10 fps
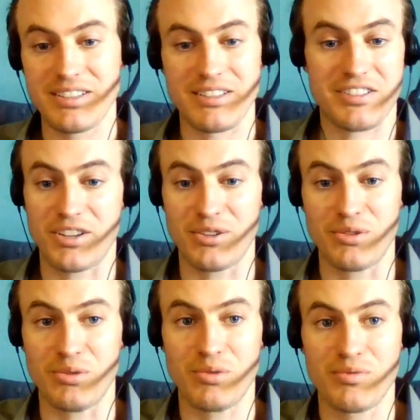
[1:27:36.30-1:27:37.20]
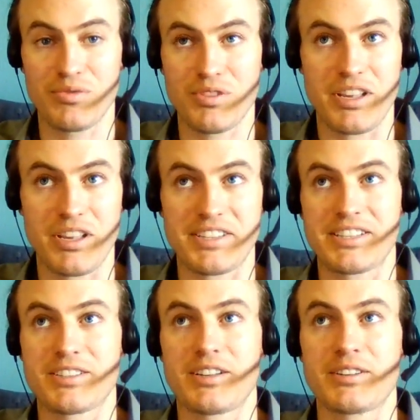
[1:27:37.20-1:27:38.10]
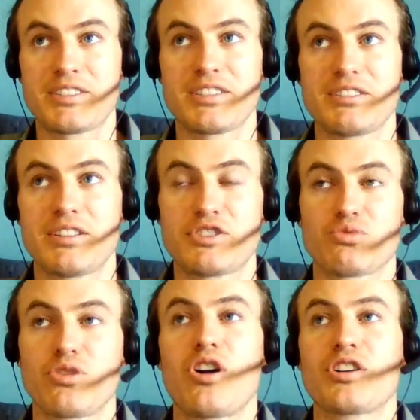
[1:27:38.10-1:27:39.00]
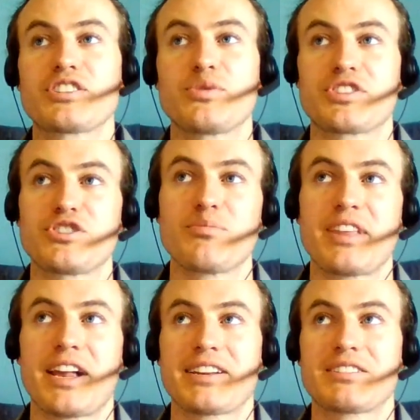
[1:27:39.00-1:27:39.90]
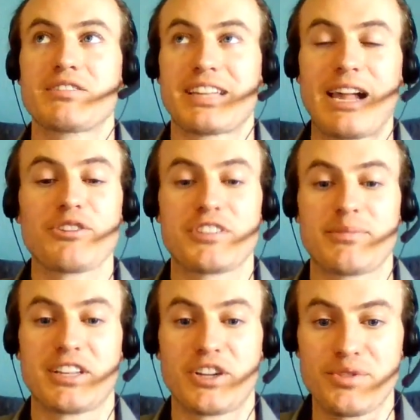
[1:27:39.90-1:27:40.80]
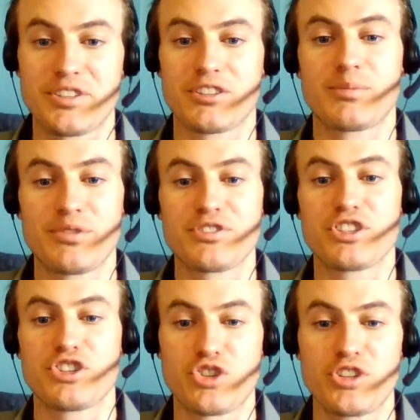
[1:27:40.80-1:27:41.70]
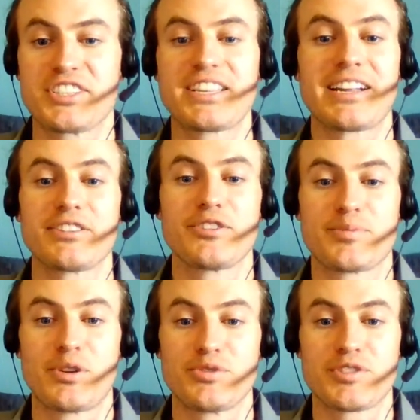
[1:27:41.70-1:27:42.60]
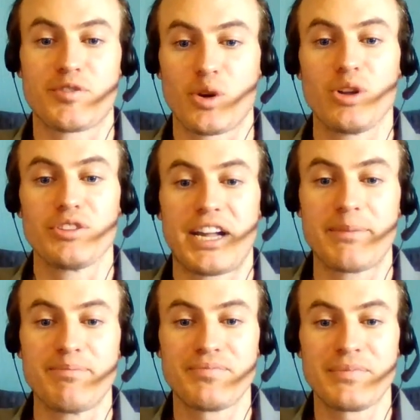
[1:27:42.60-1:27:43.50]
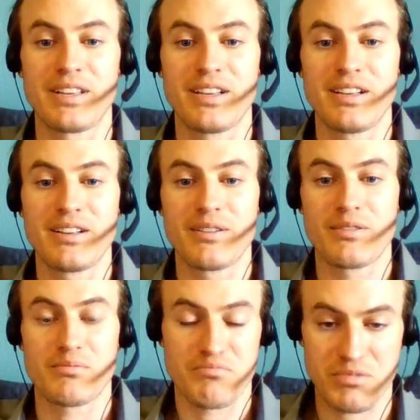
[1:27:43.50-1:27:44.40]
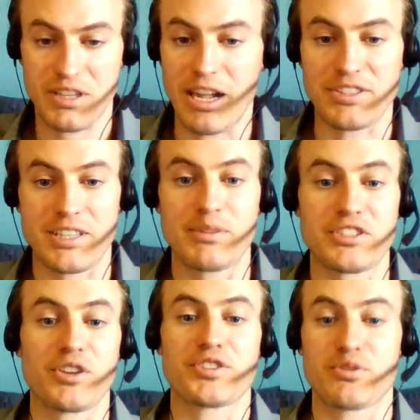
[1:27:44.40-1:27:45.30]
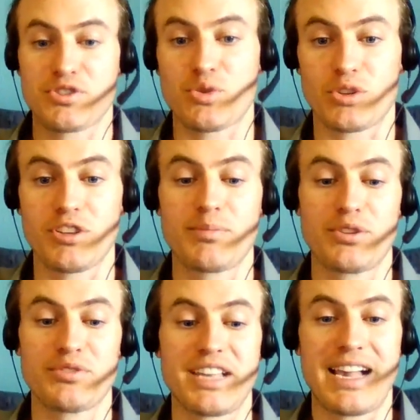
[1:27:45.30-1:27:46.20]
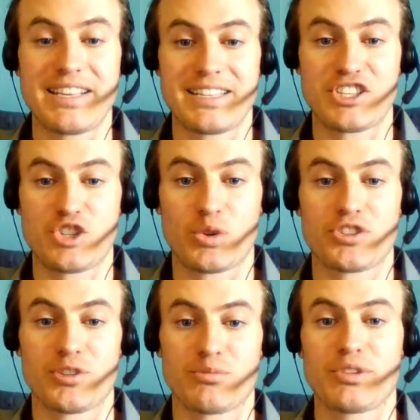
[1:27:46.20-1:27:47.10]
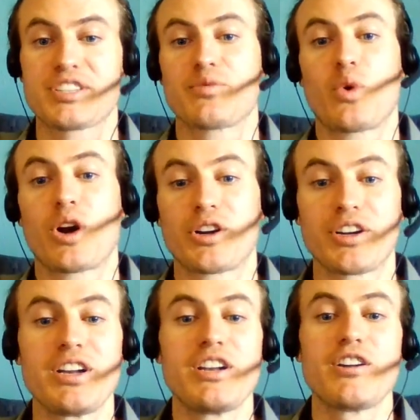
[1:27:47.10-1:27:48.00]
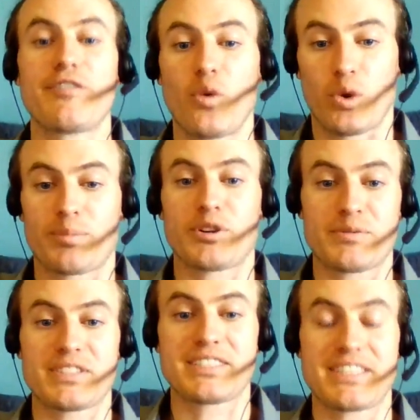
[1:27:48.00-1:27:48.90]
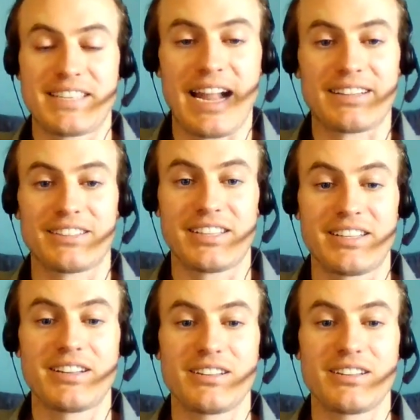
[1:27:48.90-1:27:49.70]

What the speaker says: So it's wrong to assume that the calcium that goes in our bones should stay on those bones for all time. Calcium is also stored on the bones as a short-term reservoir for purposes exactly